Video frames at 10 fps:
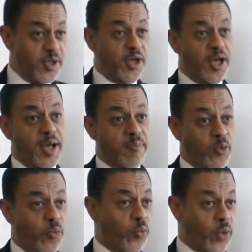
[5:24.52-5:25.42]

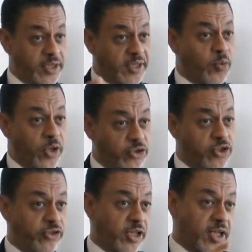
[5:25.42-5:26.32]
what
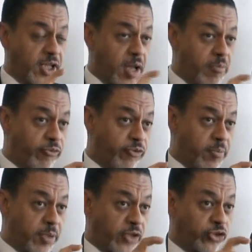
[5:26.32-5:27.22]
questions are going to come
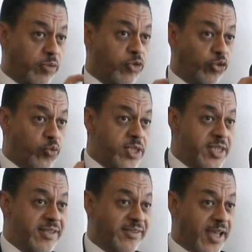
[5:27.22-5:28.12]
from customers with
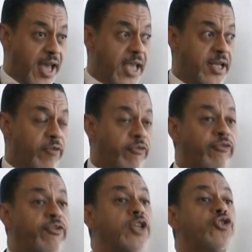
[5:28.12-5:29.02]
these kind
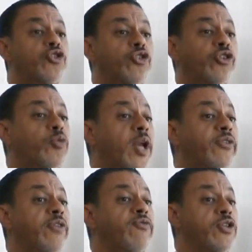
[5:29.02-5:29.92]
of features. And when I
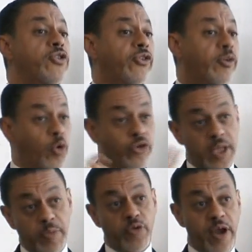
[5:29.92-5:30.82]
say features, they're both
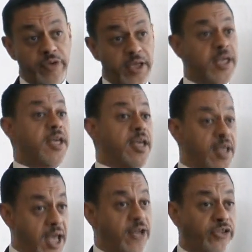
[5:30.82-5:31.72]
demographic
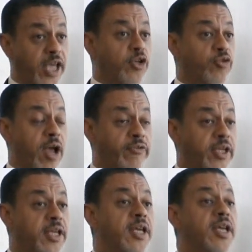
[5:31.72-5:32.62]
and
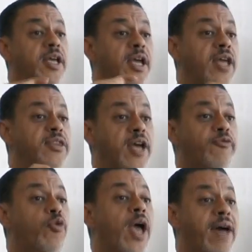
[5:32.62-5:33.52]
psychographic, and
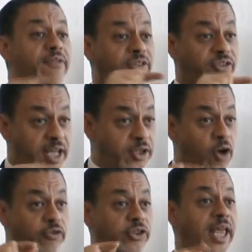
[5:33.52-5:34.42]
therefore have a set
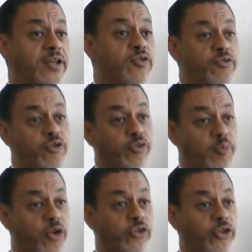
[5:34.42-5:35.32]
of standard
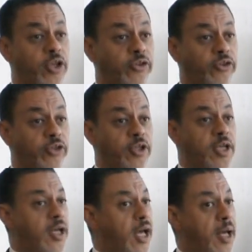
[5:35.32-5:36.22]
responses
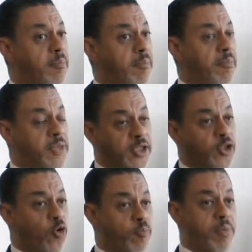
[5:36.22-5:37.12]
that
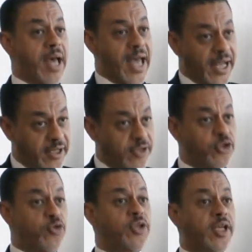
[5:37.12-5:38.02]
go back
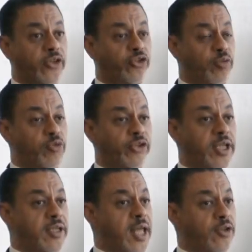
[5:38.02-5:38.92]
to the customers,
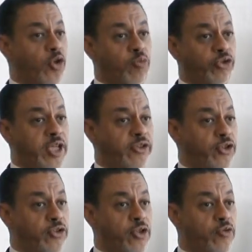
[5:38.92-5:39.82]
and that almost takes
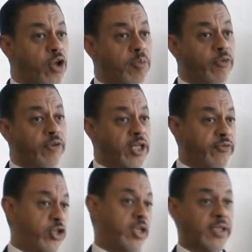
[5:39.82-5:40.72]
you into the realm of
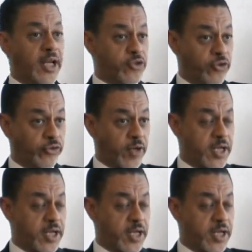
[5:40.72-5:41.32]
artificial intelligence, right?